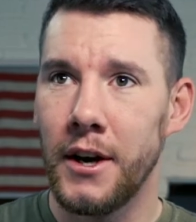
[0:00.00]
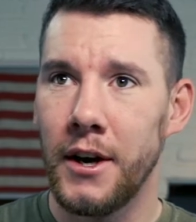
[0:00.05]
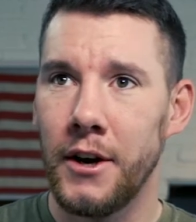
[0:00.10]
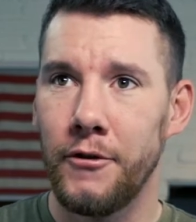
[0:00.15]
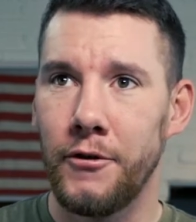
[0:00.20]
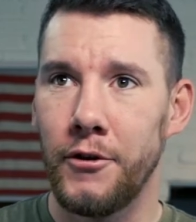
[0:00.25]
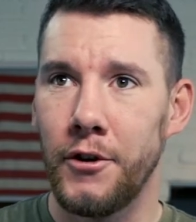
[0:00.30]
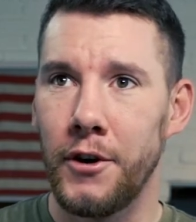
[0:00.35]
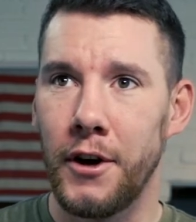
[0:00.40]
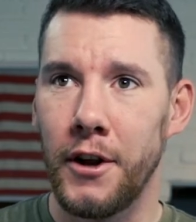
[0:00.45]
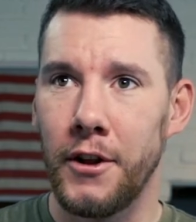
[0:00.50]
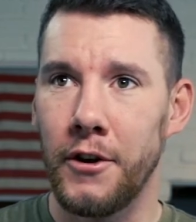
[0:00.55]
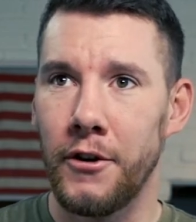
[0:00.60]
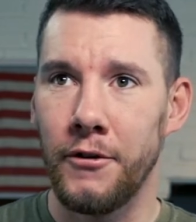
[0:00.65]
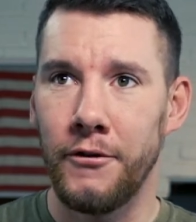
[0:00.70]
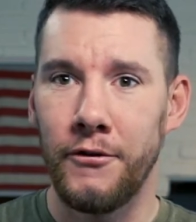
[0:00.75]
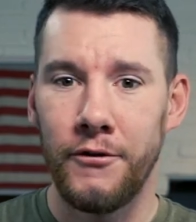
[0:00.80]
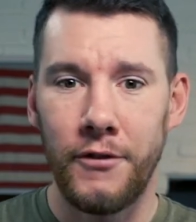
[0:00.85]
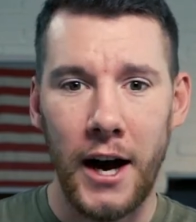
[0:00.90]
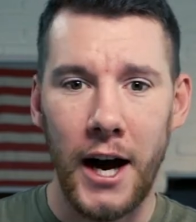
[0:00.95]
for another
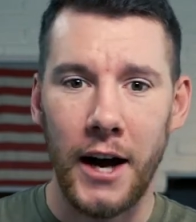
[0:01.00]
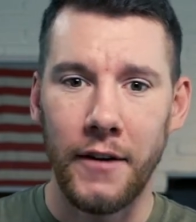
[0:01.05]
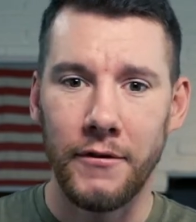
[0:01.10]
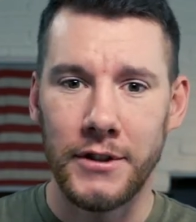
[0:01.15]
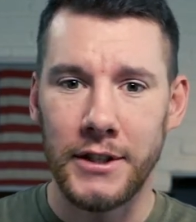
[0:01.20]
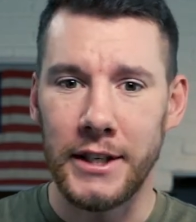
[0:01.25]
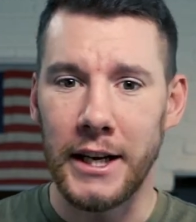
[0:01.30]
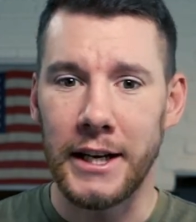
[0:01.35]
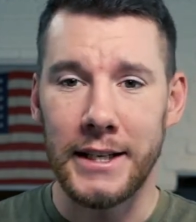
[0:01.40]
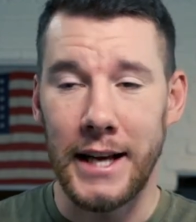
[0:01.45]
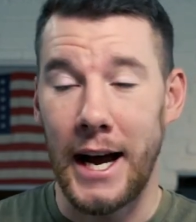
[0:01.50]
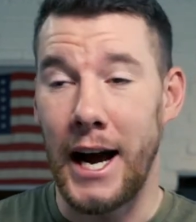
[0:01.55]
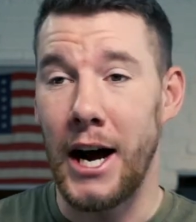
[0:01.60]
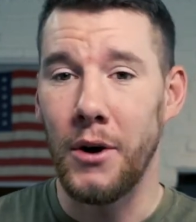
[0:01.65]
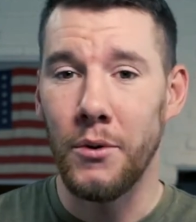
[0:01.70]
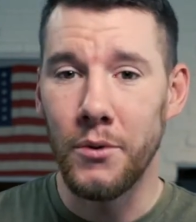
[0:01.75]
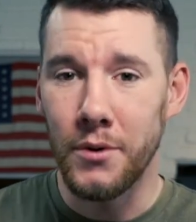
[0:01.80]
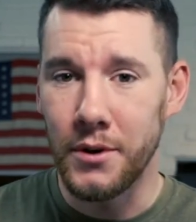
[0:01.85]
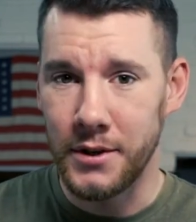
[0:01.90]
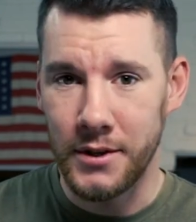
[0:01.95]
5-6
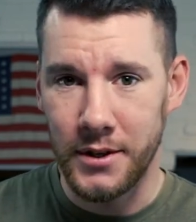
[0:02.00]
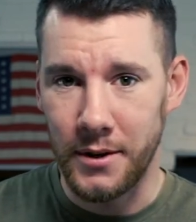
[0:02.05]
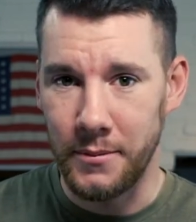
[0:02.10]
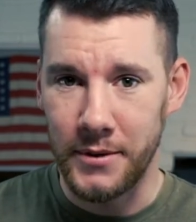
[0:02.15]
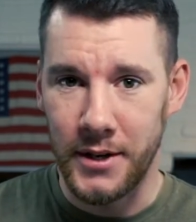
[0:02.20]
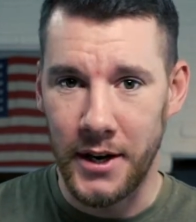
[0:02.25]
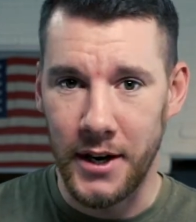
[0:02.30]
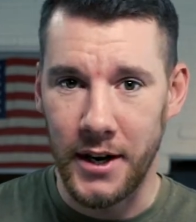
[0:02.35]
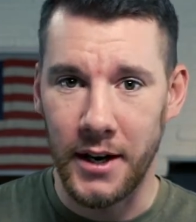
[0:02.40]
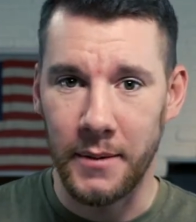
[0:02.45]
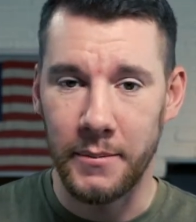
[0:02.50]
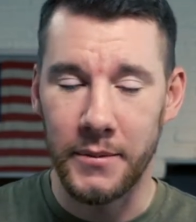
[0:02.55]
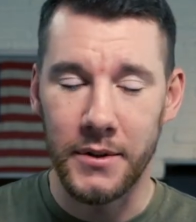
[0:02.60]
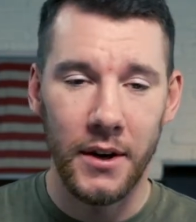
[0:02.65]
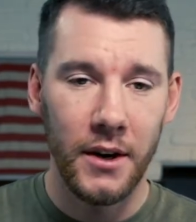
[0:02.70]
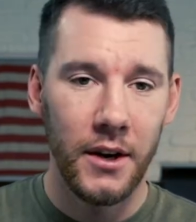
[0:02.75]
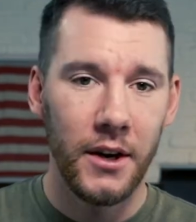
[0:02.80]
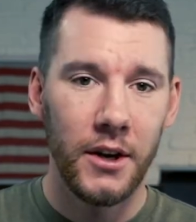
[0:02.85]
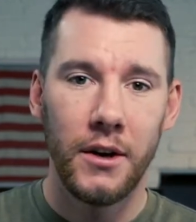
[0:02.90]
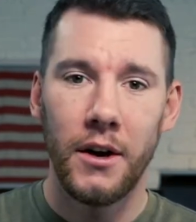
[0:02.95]
hours sometimes,
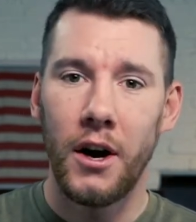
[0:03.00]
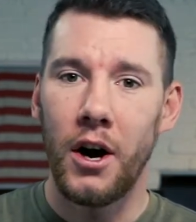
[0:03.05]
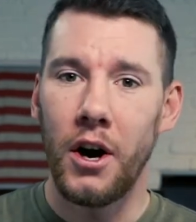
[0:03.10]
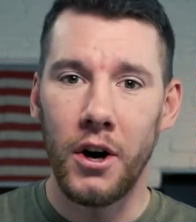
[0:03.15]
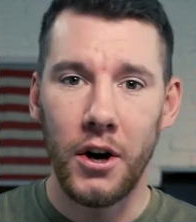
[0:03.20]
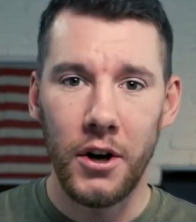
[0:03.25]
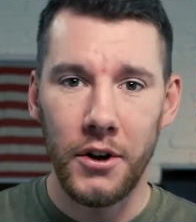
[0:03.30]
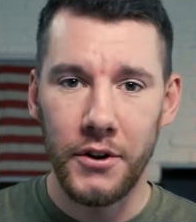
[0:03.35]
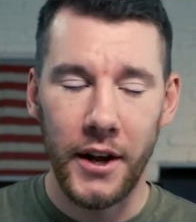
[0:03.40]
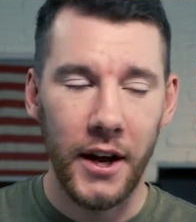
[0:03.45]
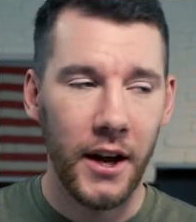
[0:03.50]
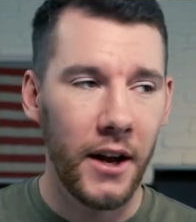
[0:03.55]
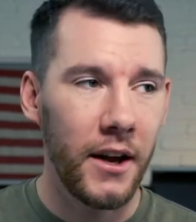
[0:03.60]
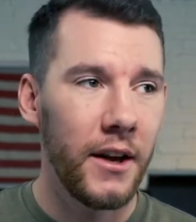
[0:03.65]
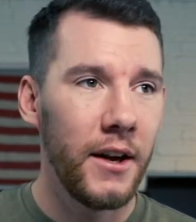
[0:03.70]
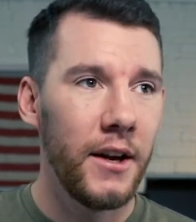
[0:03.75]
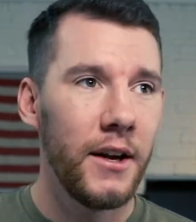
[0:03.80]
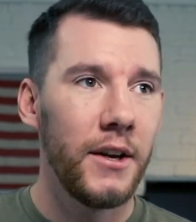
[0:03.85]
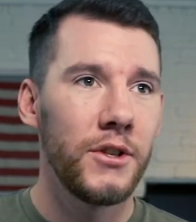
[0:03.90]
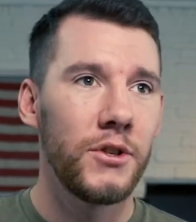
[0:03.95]
all day.
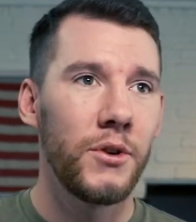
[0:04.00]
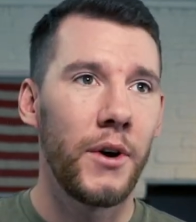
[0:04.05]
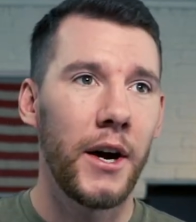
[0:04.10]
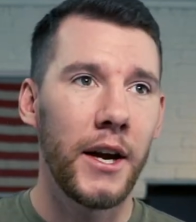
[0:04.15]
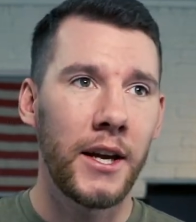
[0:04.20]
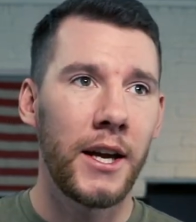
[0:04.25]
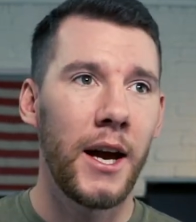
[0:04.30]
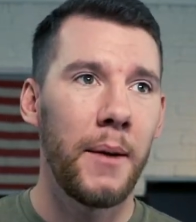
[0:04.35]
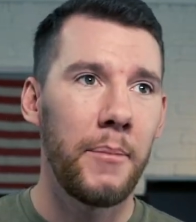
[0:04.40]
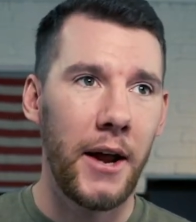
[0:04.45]
So I kept